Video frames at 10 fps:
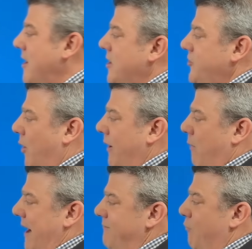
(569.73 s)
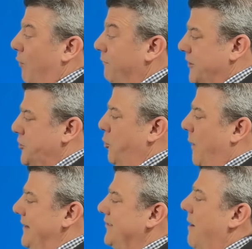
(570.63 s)
showing rainfall for 2
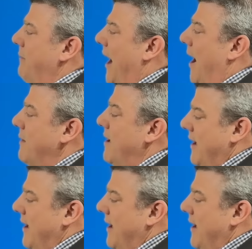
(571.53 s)
weeks coming up.